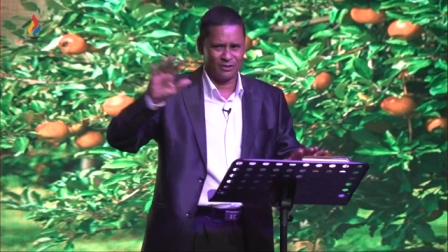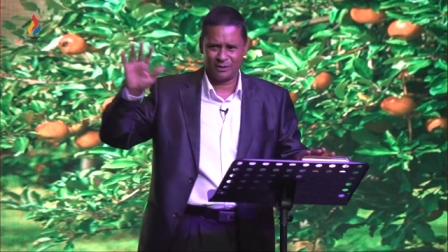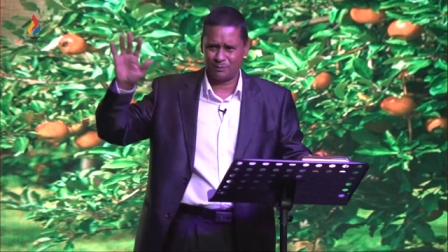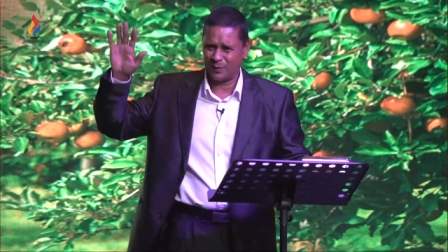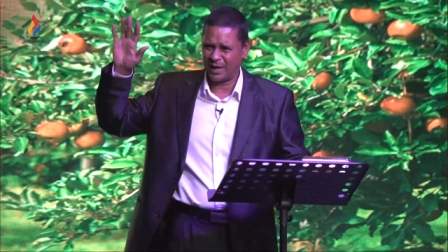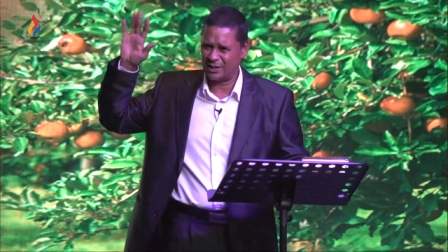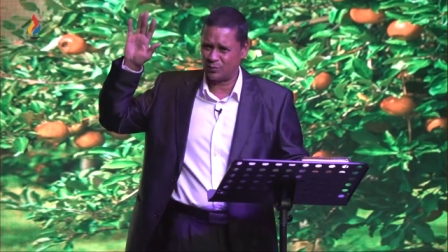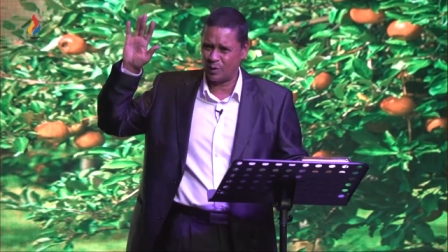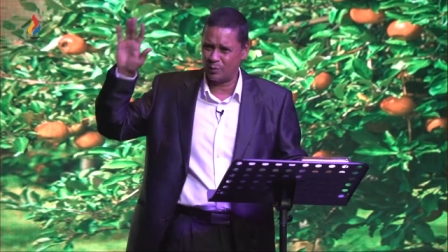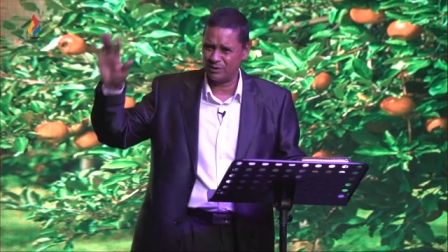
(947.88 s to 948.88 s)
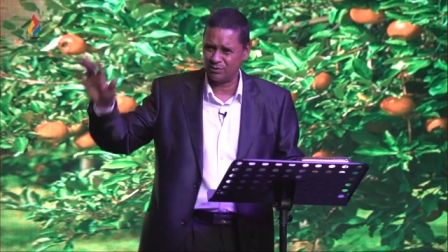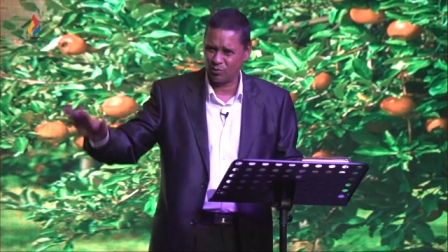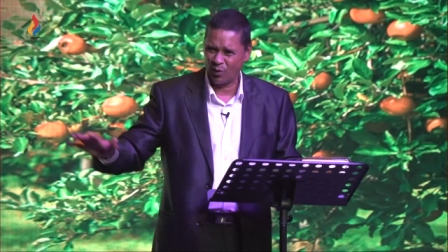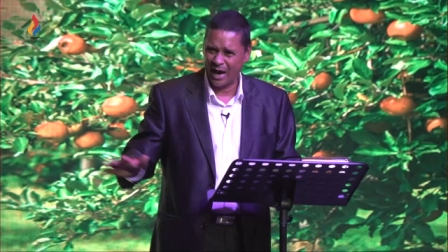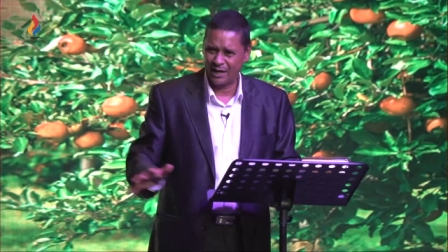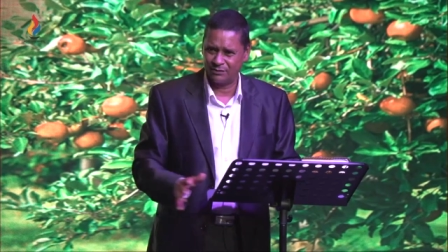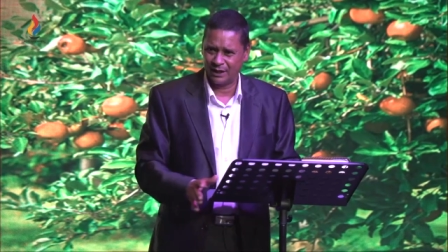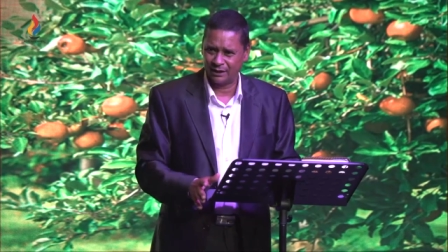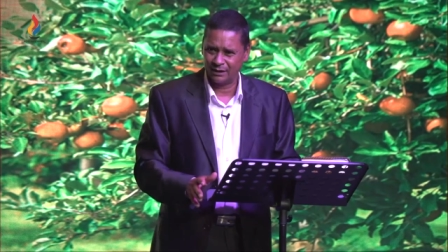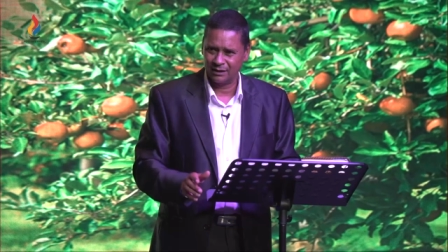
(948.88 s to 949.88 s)
to the place where we're
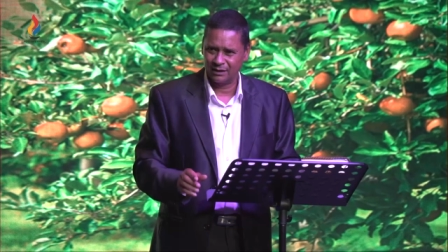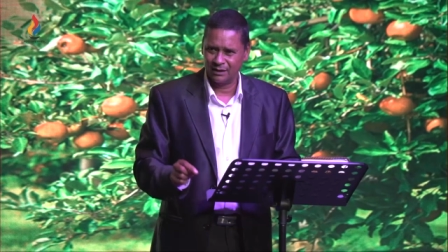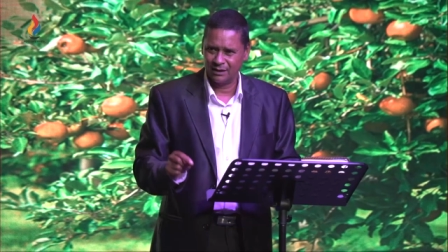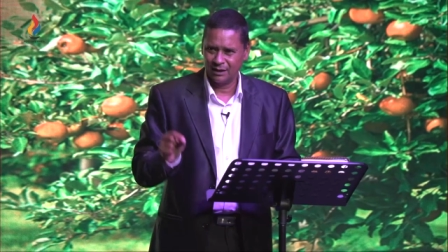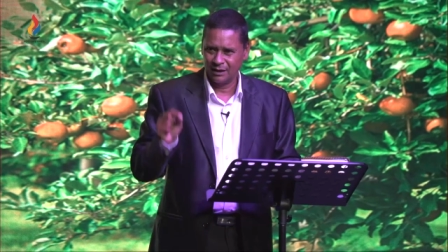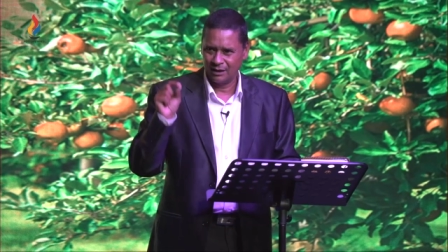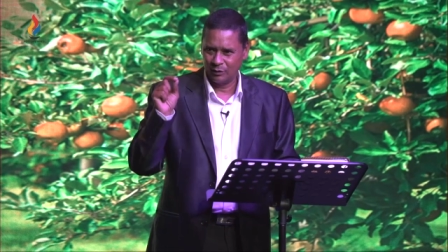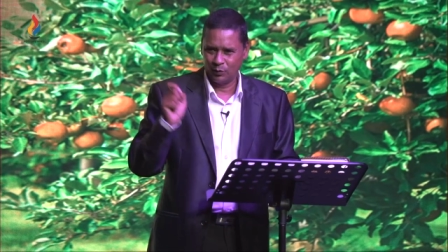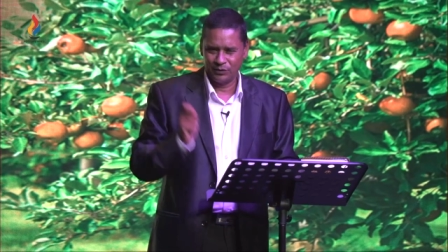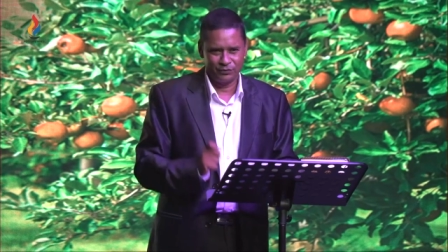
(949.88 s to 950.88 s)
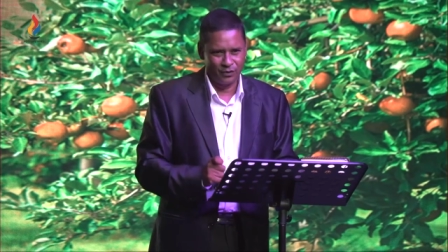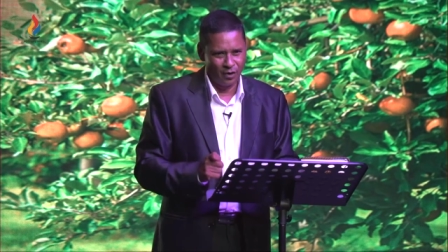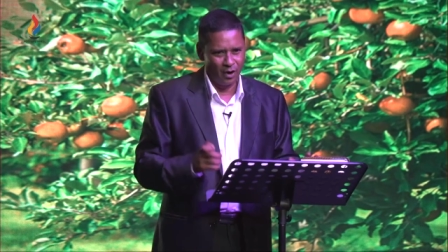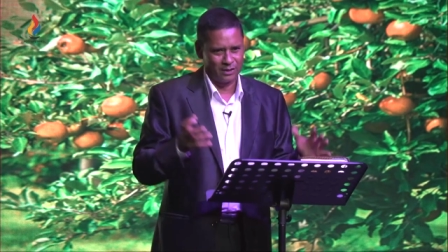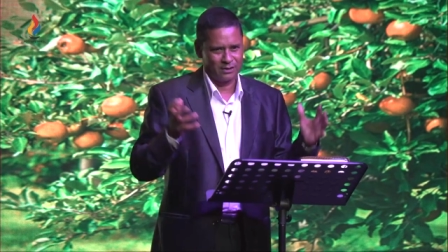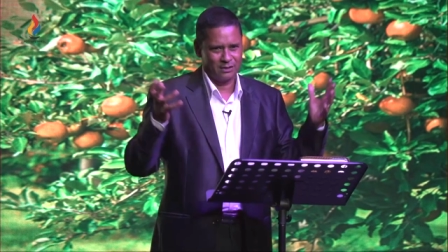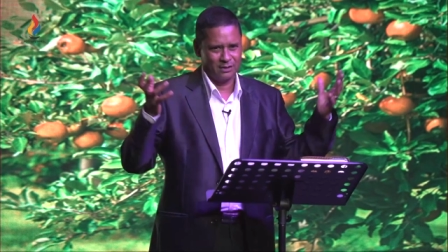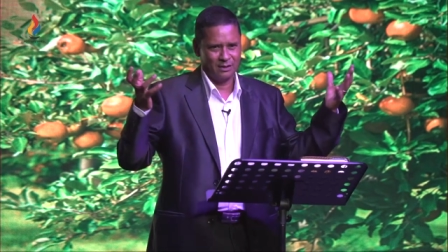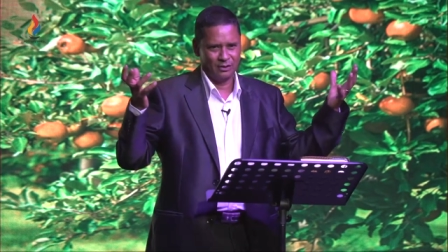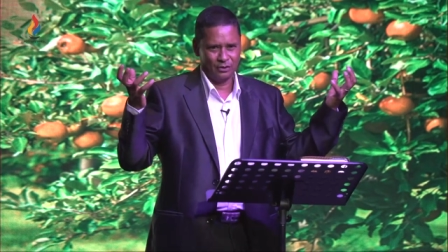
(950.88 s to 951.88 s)
thriving, then we've got
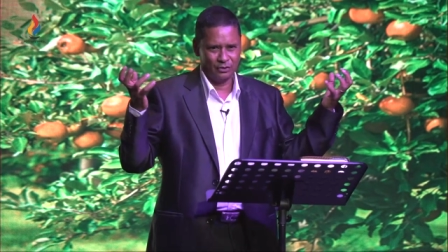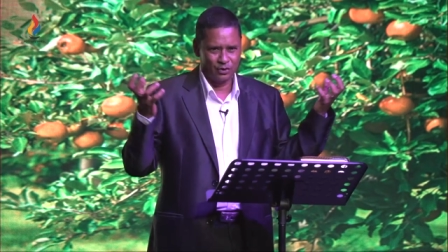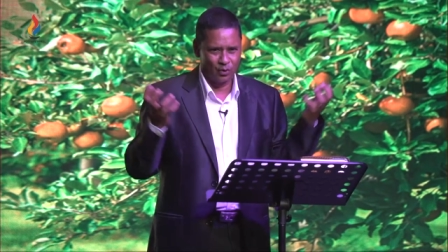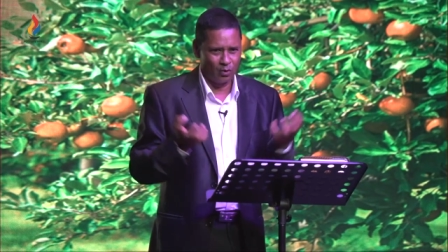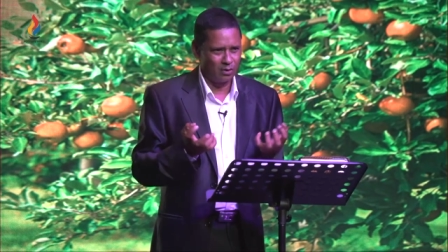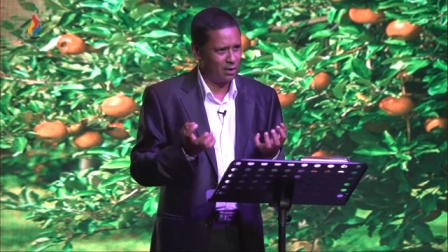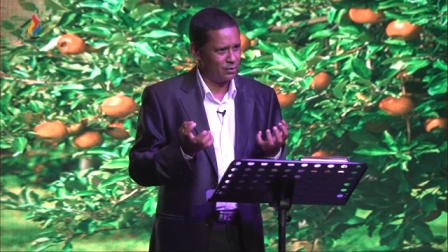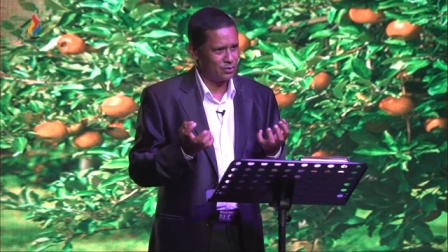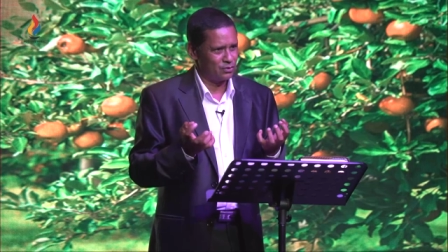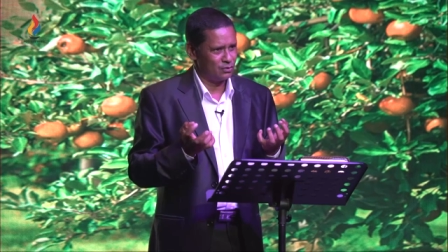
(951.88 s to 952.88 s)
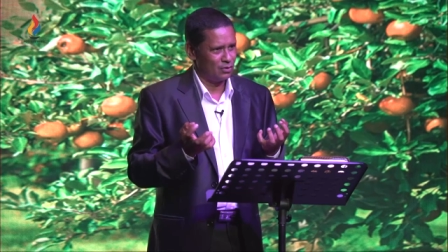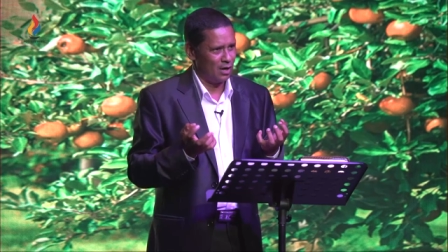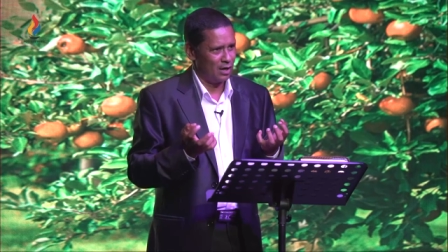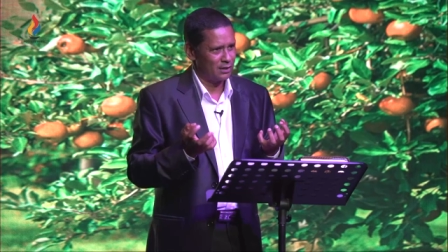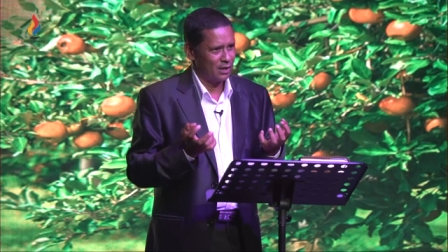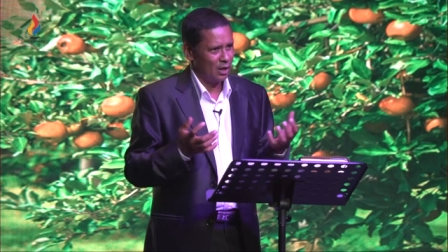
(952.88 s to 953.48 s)
to draw close to God.